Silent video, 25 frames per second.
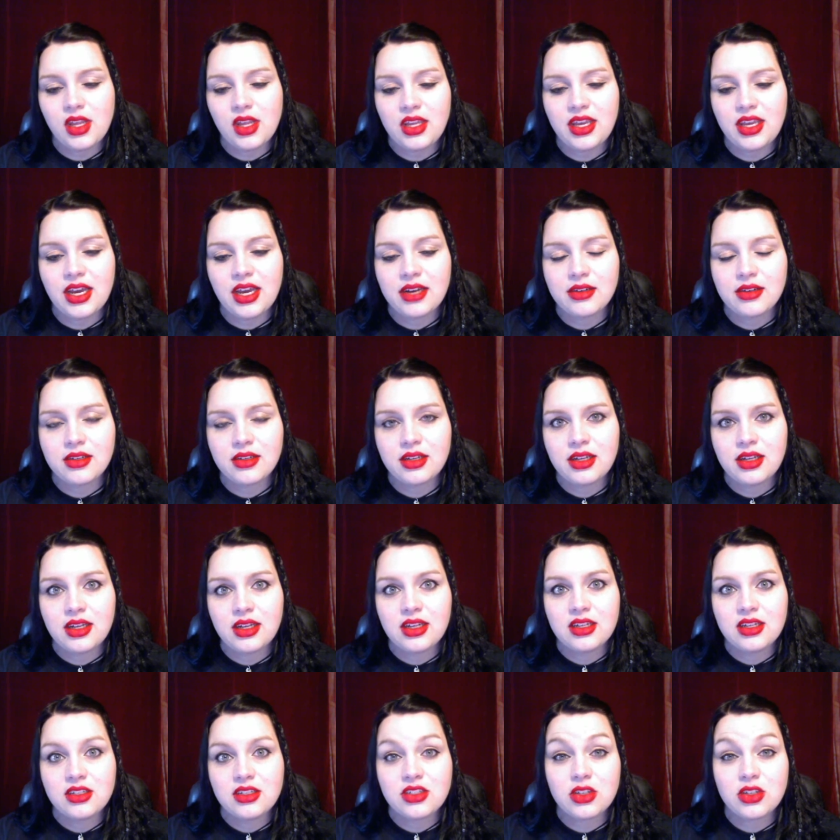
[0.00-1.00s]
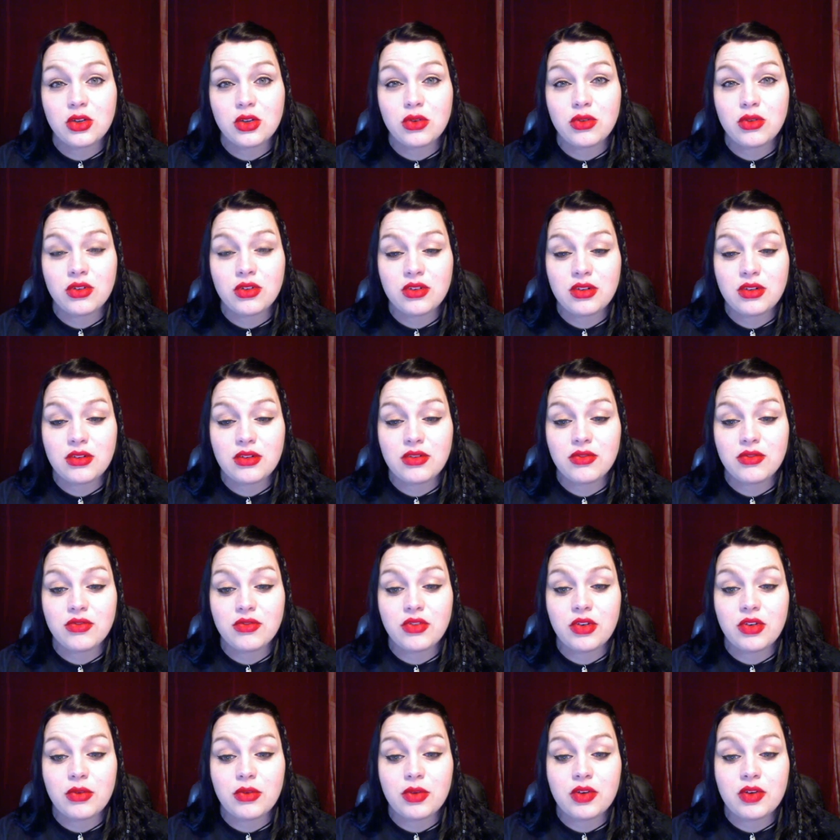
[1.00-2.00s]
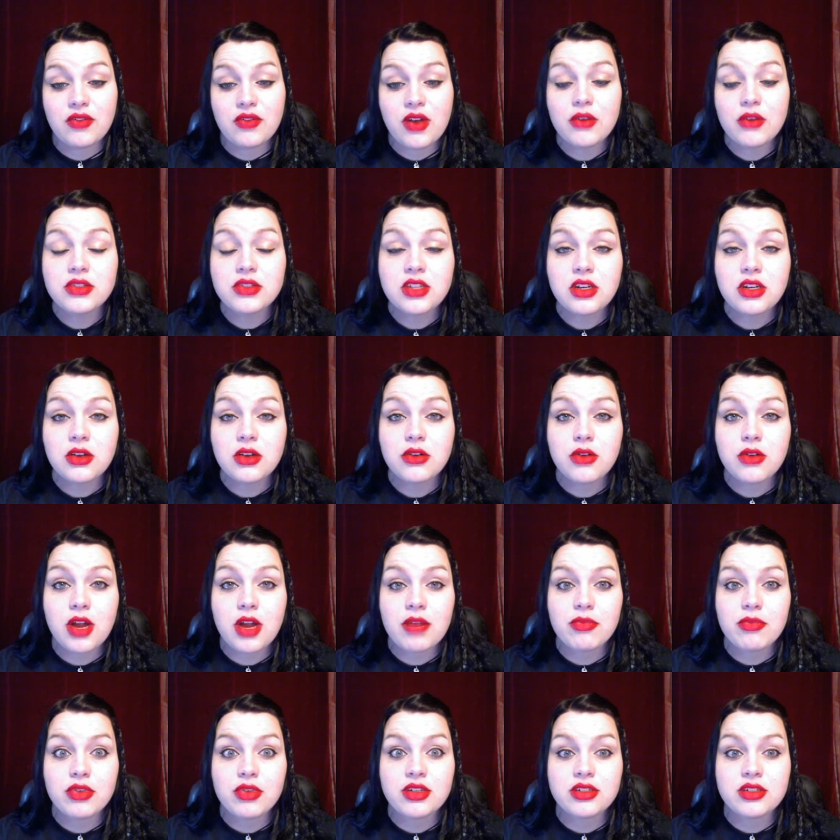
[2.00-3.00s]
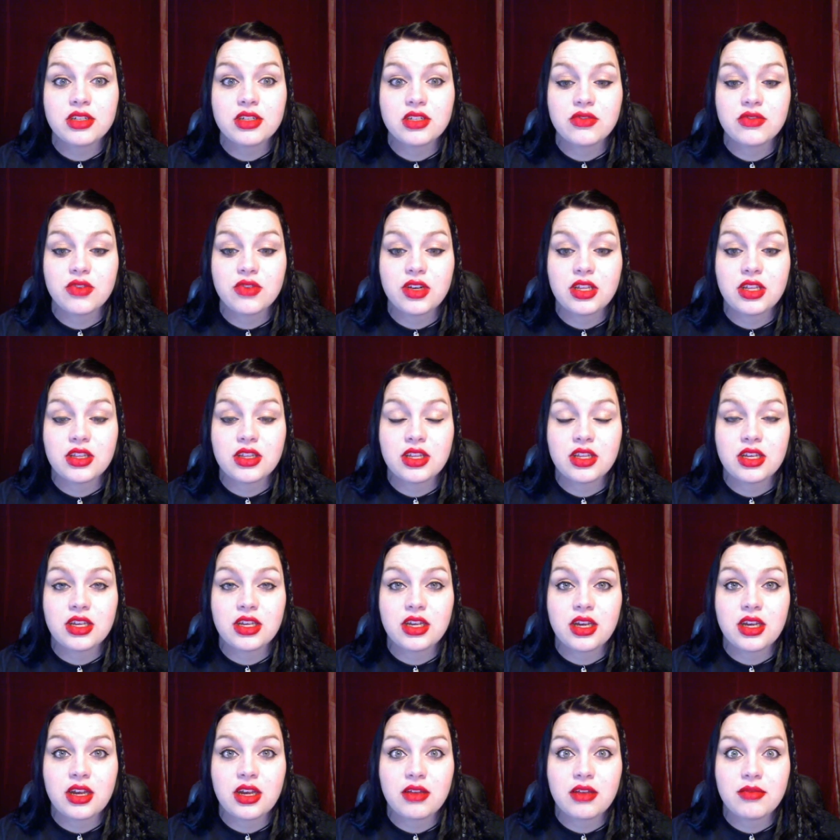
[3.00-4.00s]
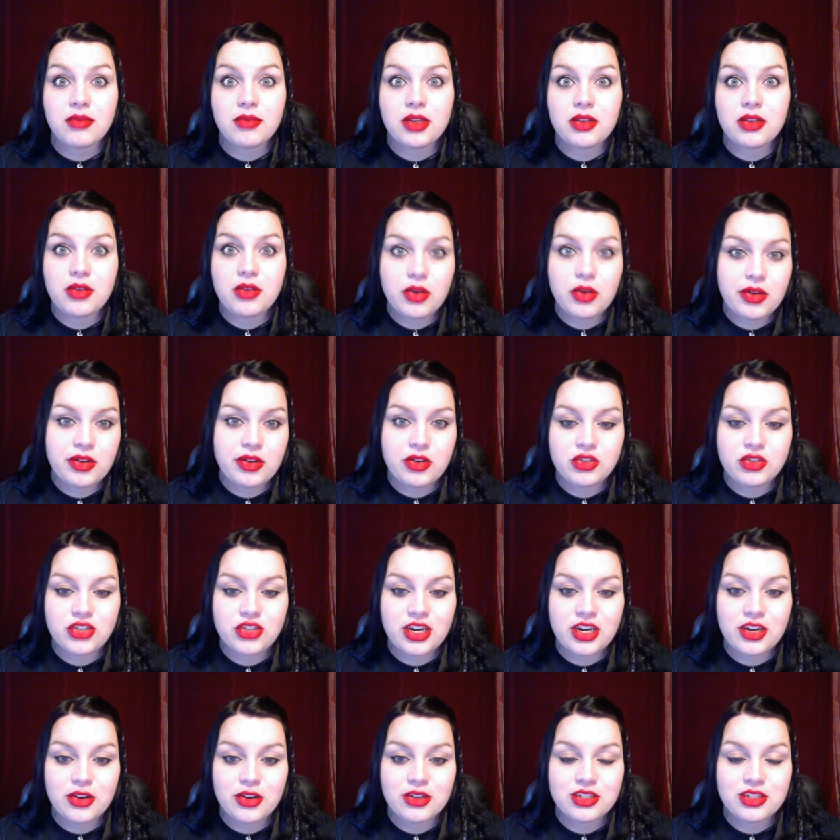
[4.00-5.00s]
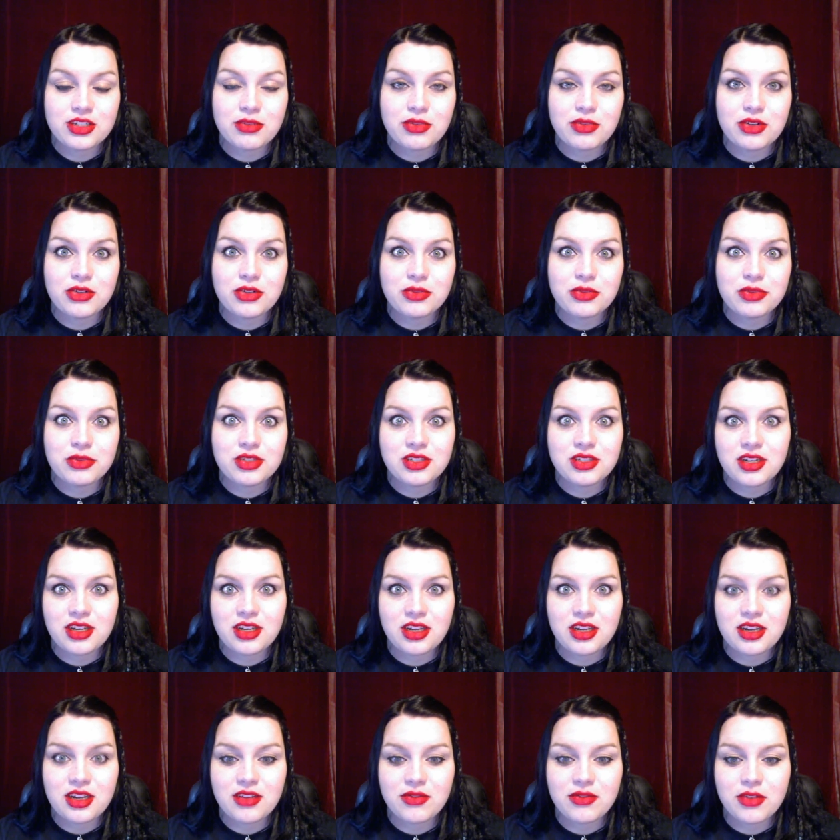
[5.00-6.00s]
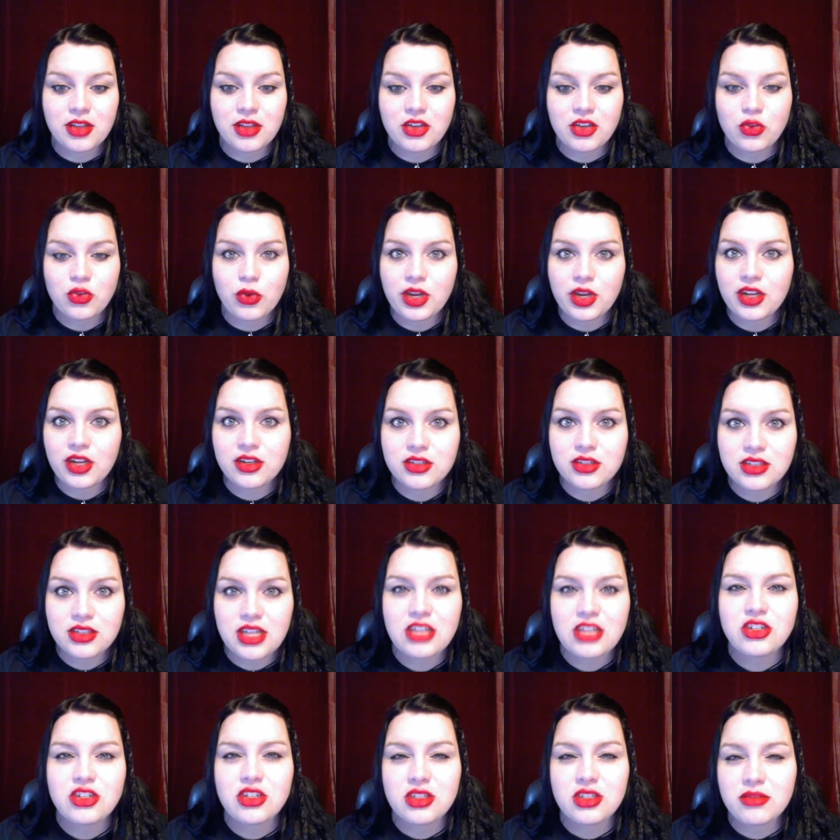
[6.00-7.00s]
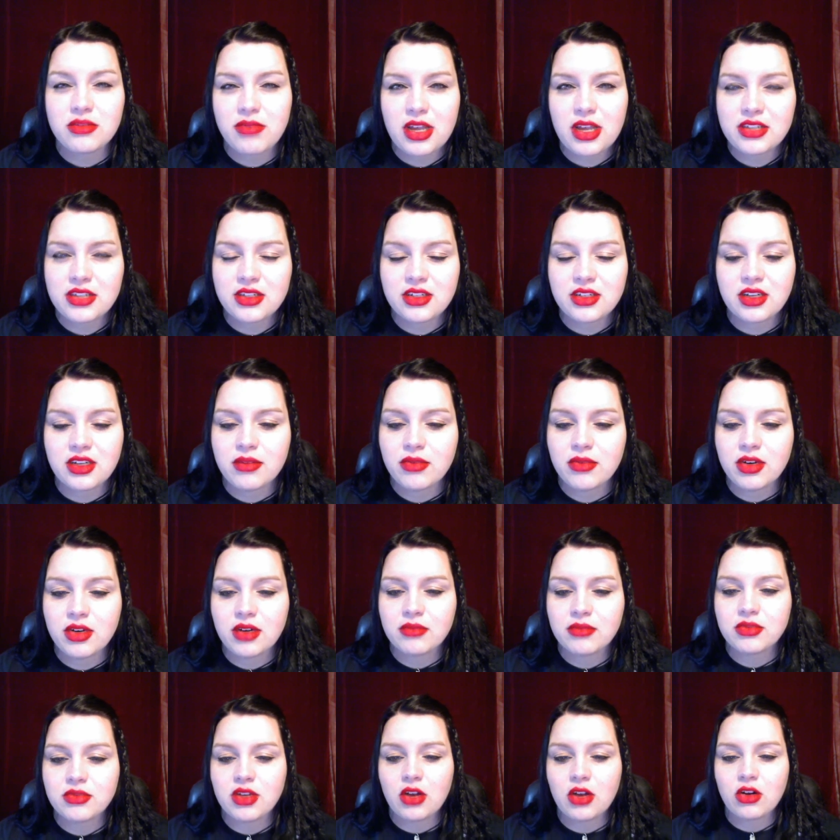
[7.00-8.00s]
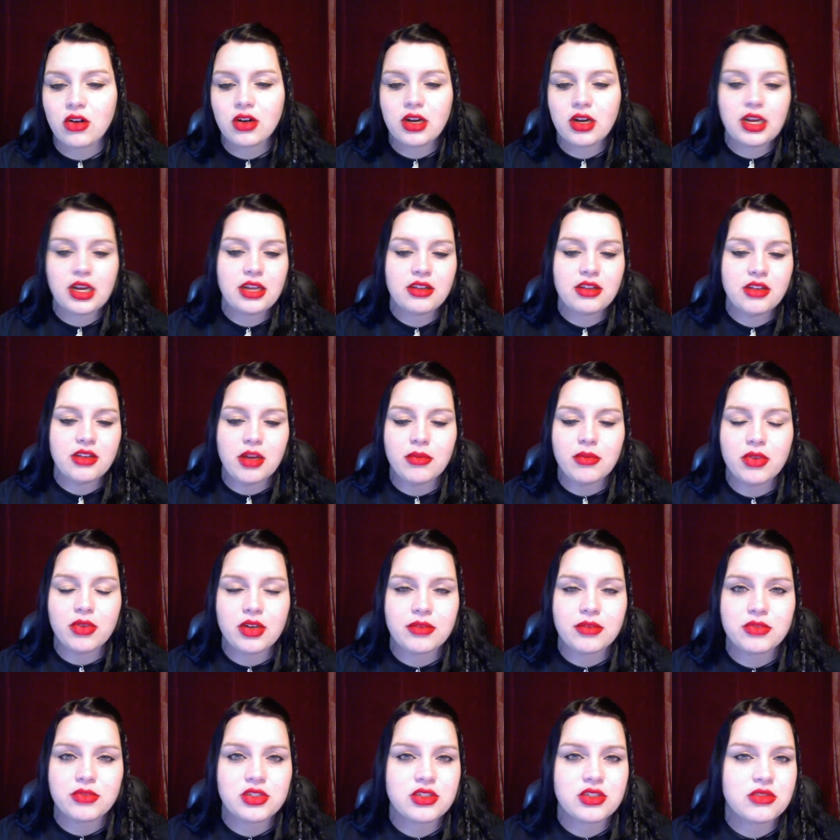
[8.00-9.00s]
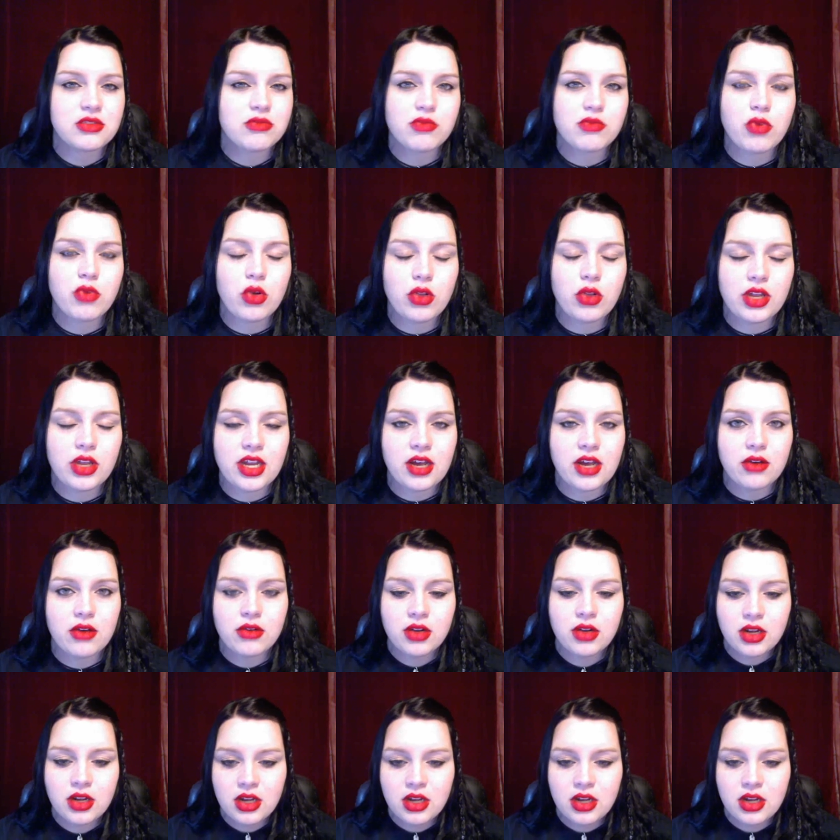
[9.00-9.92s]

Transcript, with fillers: yeah, so what if I was going to go to a high priestess for anything, I'd go, try to go to someone who's been studying for like 20 years. That's just a basic number, I'm just pulling out.